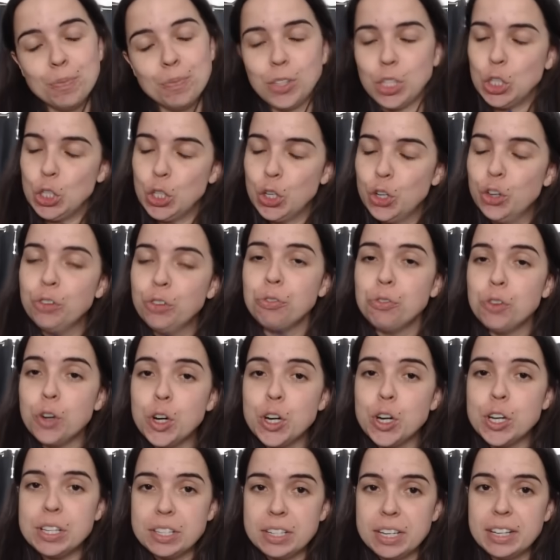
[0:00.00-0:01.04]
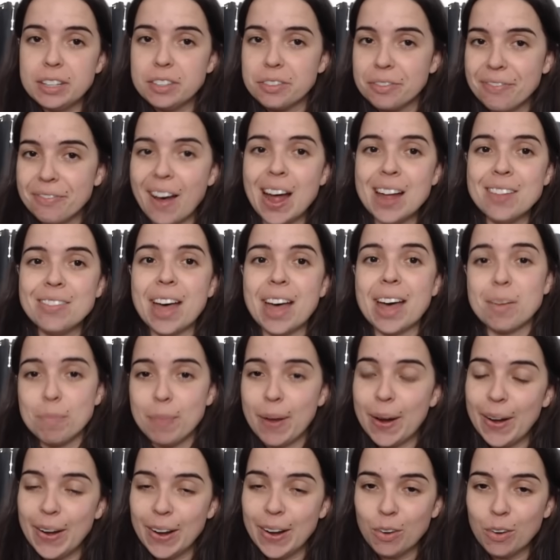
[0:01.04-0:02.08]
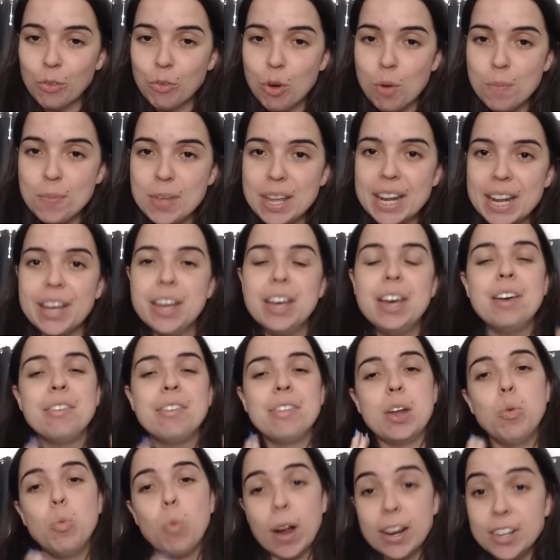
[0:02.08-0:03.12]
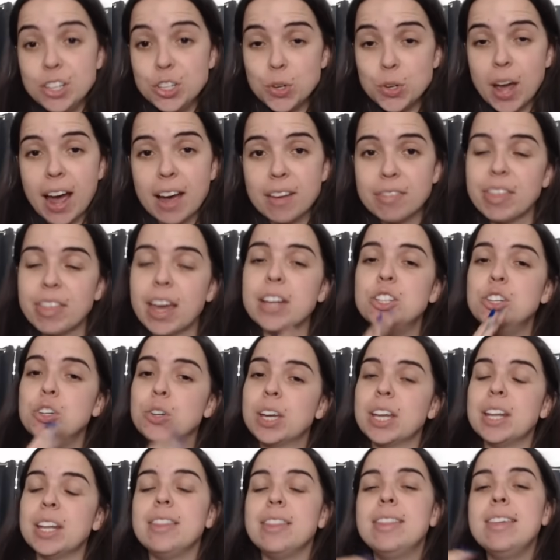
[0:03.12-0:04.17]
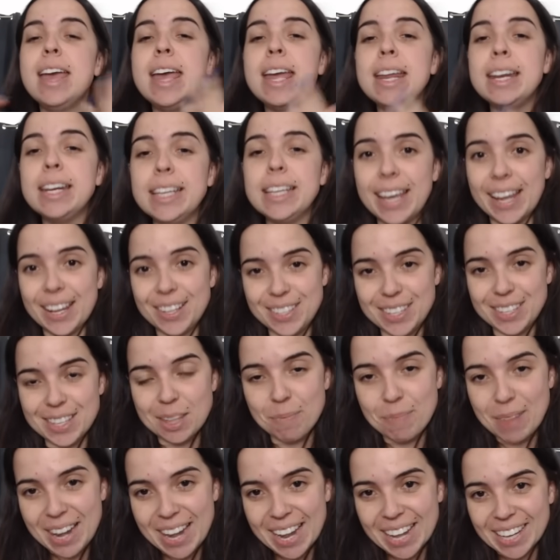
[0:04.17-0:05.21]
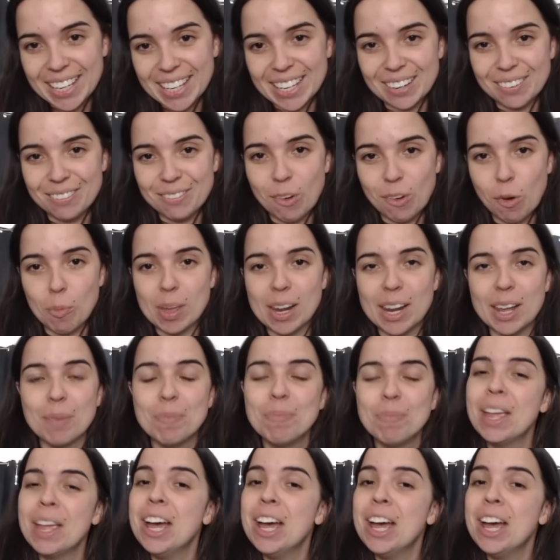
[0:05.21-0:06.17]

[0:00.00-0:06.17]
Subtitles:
You first need to find that empirical formula. Then once you have that, you can then get to the molecular formula.